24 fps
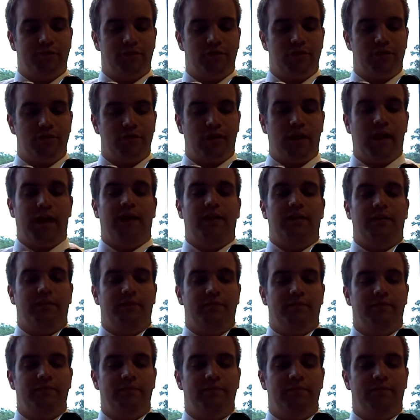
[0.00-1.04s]
trying to
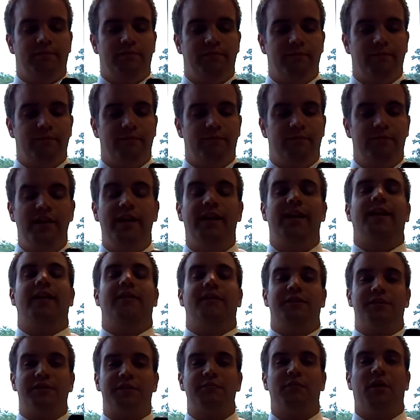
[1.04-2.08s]
fit it in
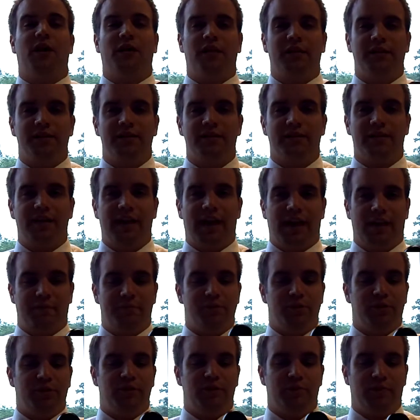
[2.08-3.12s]
the smallest
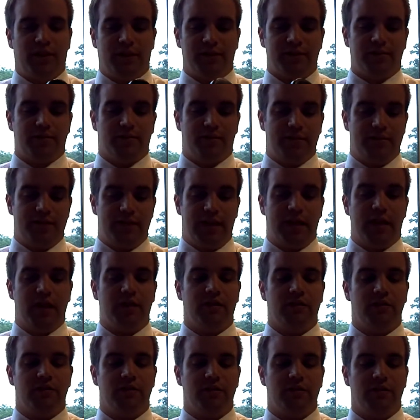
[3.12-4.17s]
absolute possible as they
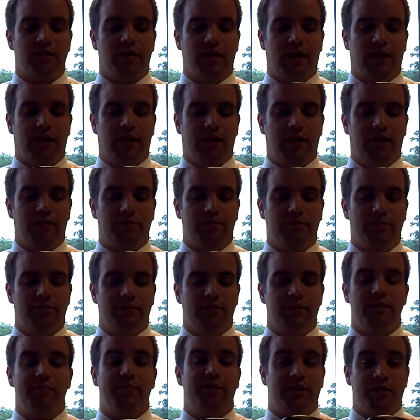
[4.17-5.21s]

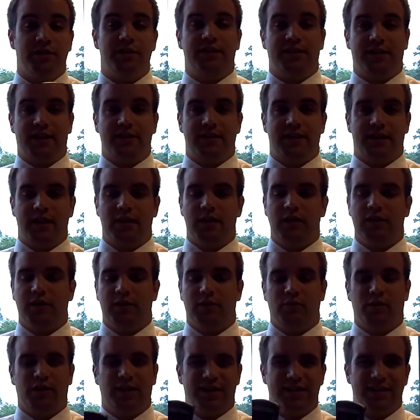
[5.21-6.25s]
dimensions as they
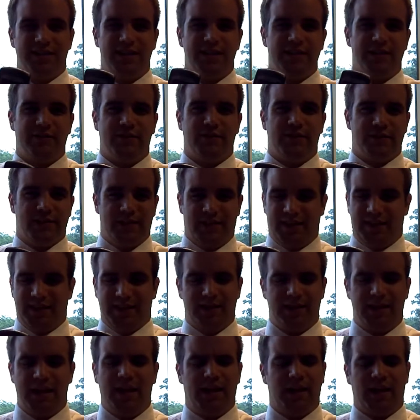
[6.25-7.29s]
could, whereas this feels like it's
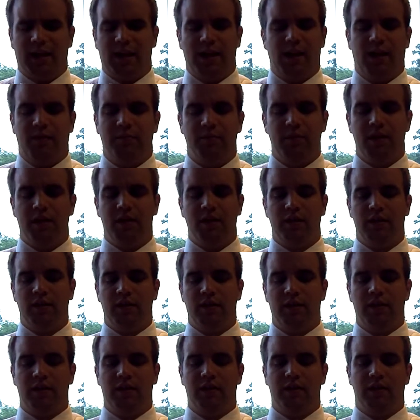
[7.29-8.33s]
taking up
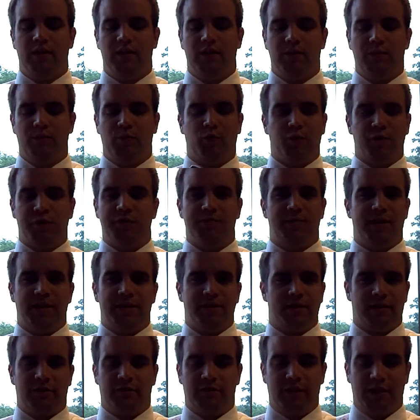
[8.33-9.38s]
more space
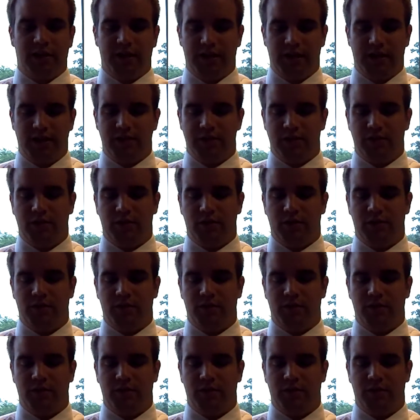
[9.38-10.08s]
than it really needs to,